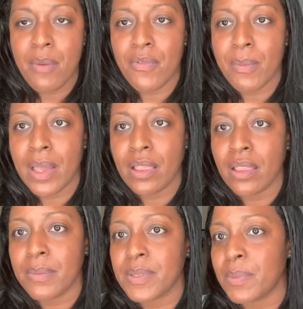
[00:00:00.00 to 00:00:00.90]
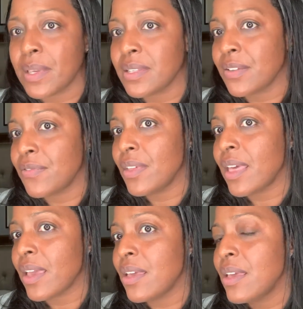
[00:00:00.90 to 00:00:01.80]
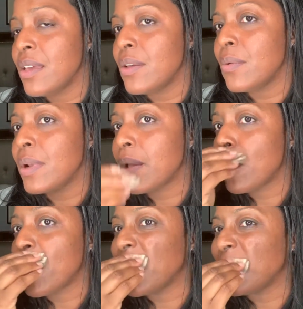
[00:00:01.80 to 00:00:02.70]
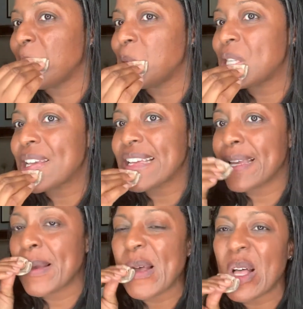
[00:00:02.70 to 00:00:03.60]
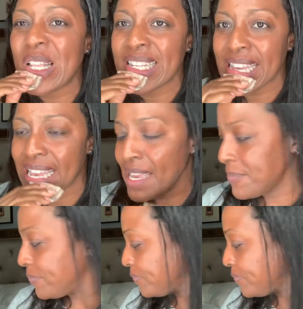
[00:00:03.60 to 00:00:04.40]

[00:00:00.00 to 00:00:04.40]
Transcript: for my lips because I feel like when I wear lipstick all day,